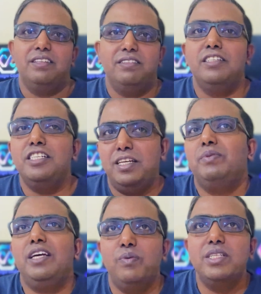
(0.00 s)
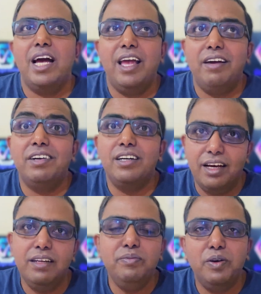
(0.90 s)
This is something which I haven't
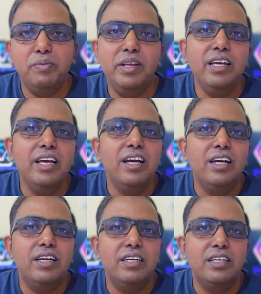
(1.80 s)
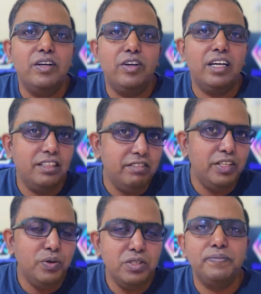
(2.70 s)
done probably on other
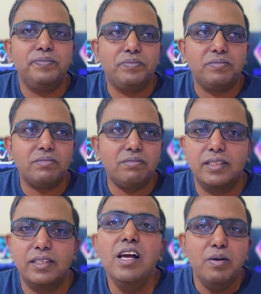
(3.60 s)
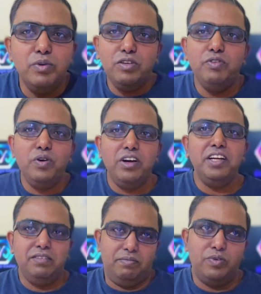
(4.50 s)
videos. Most of you
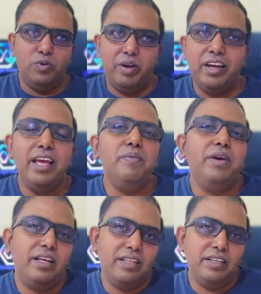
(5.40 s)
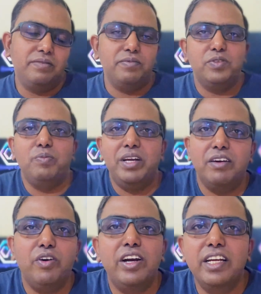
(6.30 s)
already know my name, and then you might
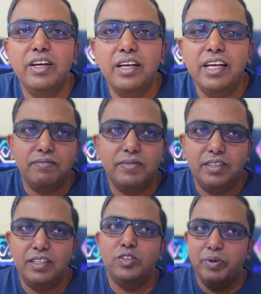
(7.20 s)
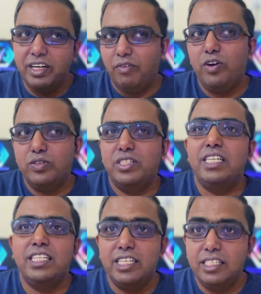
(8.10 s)
have also
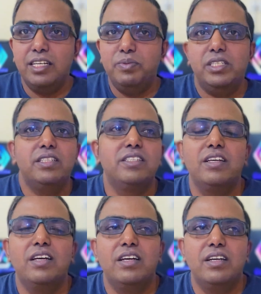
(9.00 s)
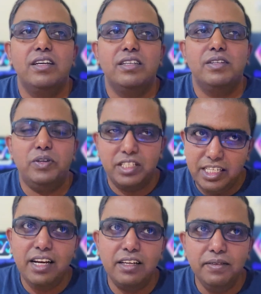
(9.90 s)
seen the descriptions on the
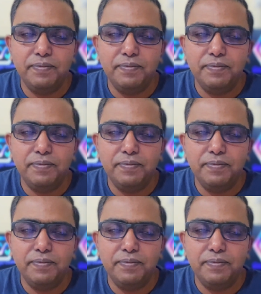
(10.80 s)
channel.